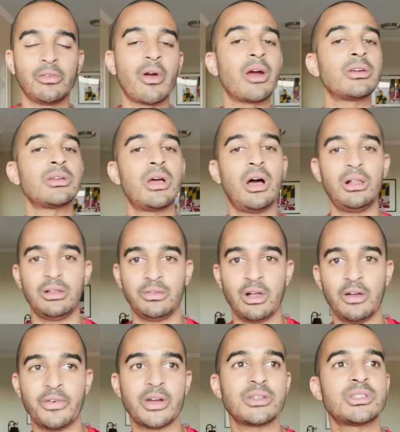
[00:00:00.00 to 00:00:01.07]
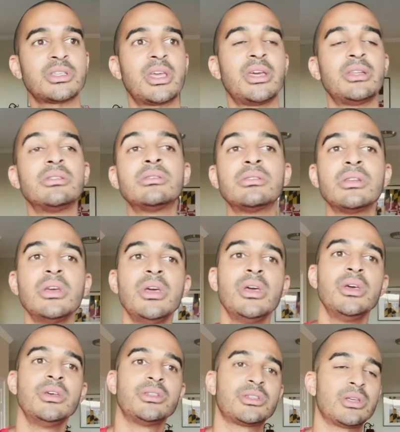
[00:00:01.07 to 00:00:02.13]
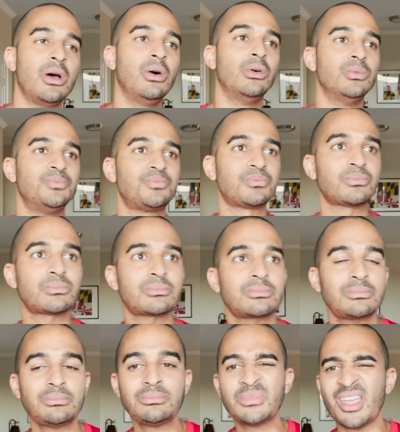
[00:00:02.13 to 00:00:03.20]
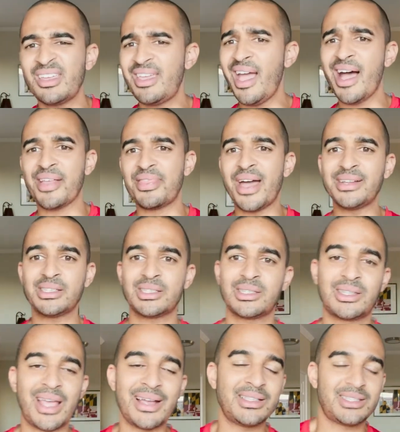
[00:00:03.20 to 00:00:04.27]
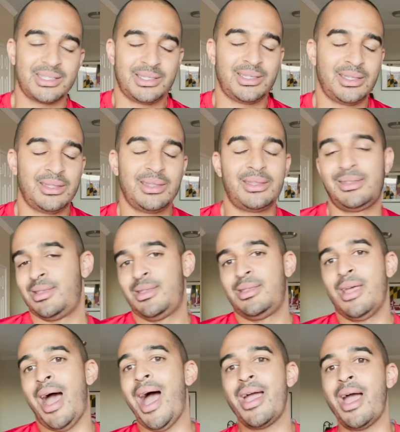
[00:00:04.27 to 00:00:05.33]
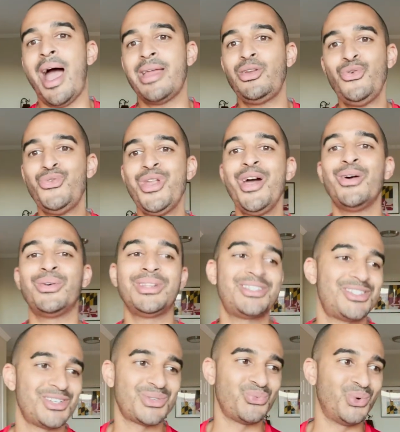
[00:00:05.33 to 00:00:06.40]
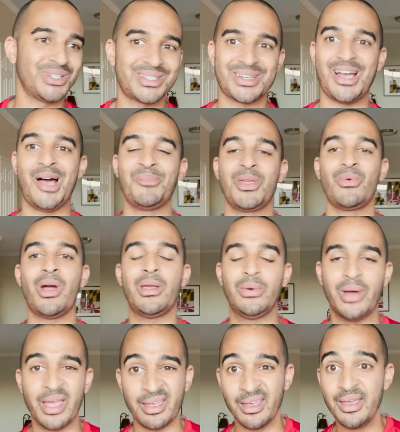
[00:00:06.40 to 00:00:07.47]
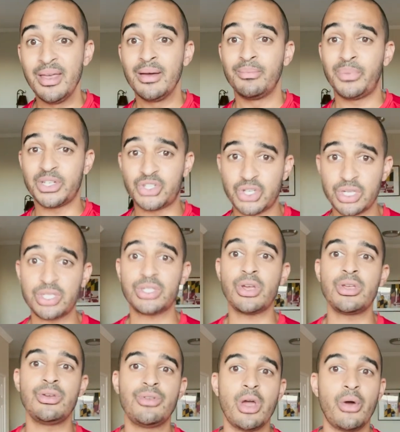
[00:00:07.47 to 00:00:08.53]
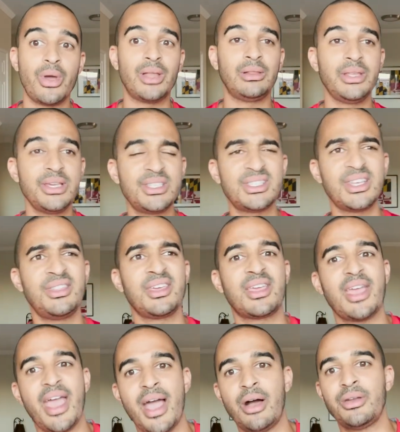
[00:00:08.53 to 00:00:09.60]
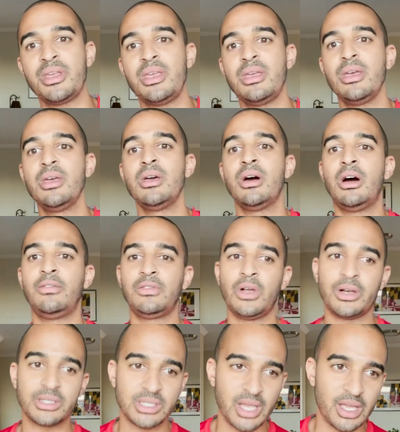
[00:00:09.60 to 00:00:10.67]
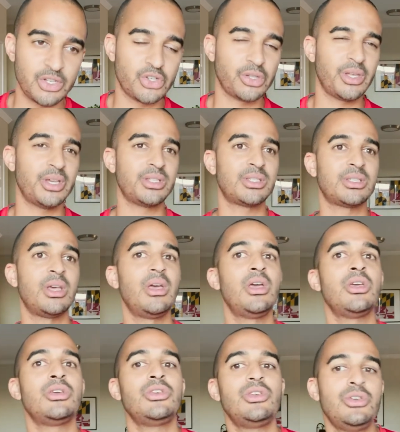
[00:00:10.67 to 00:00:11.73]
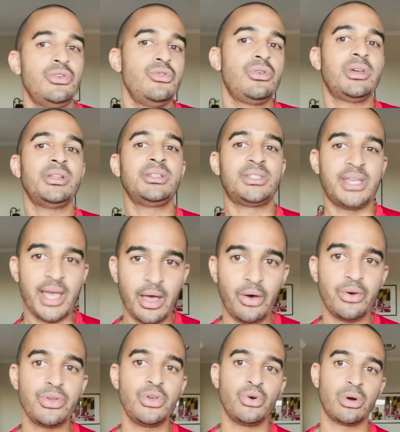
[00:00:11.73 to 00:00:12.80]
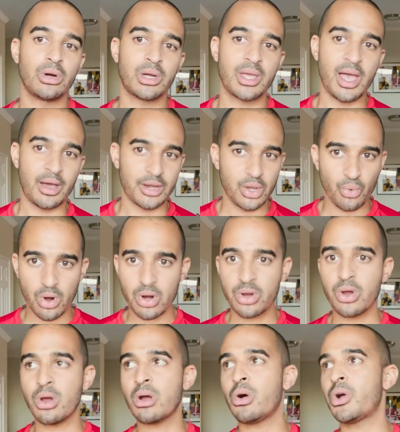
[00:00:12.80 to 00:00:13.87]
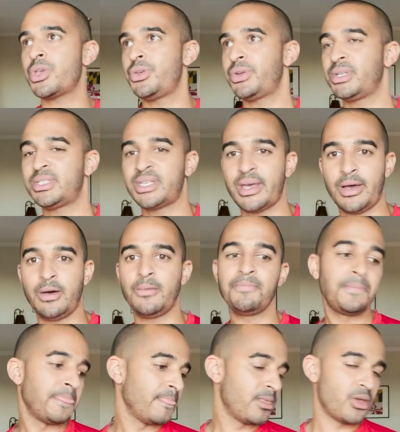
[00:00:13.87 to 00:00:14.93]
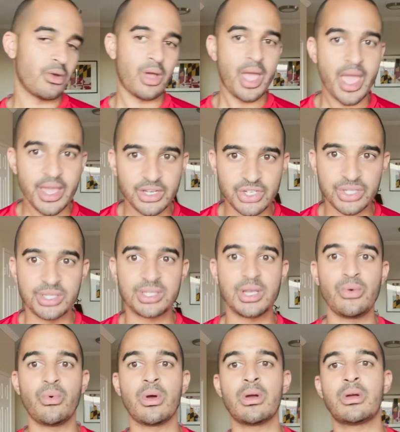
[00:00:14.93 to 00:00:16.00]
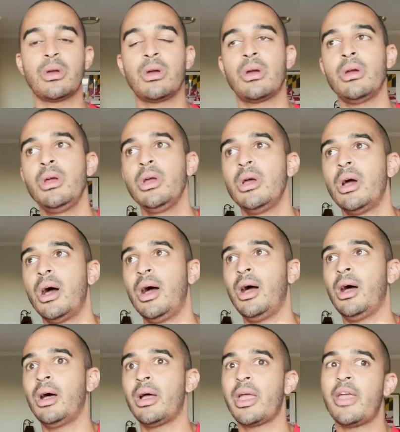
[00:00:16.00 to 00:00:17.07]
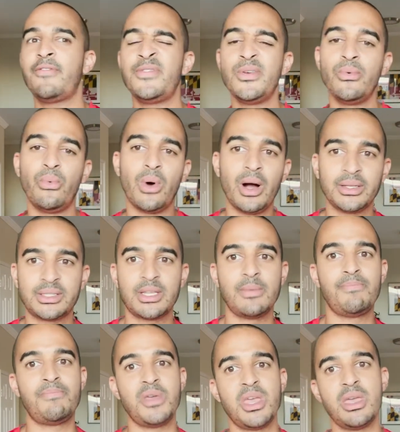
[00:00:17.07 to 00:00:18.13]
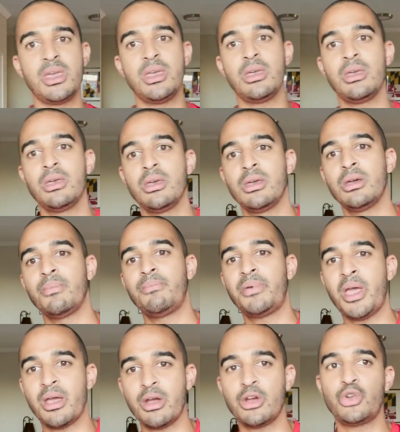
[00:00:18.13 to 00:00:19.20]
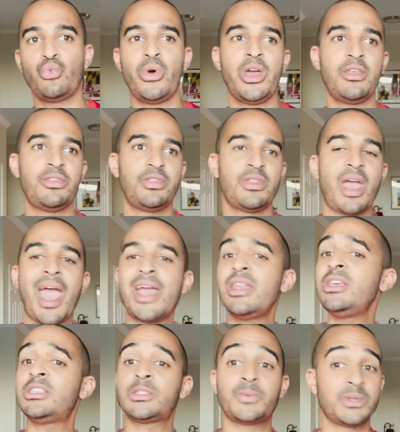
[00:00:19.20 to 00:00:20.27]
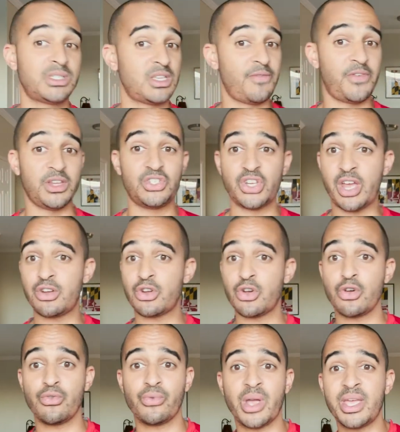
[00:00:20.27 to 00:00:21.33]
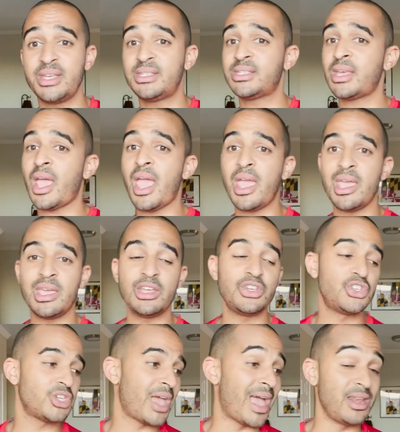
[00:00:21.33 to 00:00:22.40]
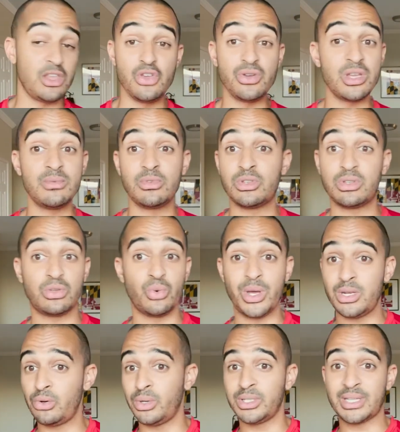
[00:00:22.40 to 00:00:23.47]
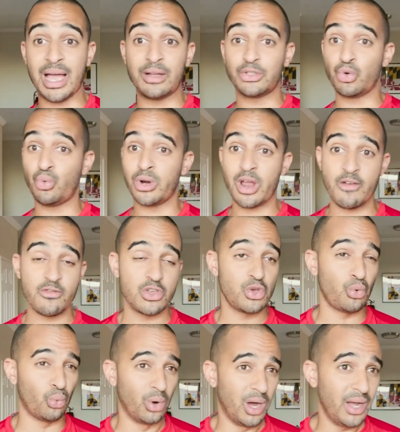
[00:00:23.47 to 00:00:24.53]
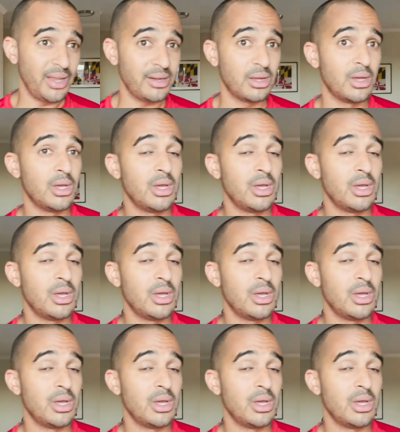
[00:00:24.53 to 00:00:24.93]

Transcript: of our, of our skin. So yeah, that's that's I, I don't know, it's just what's coming right away. But just so you know, at least in the county of Los Angeles, you can tell your county worker, or you can tell your agency worker uh, if you want to be paired with any specific gender, race, age, and you can dwindle it down to whatever you want,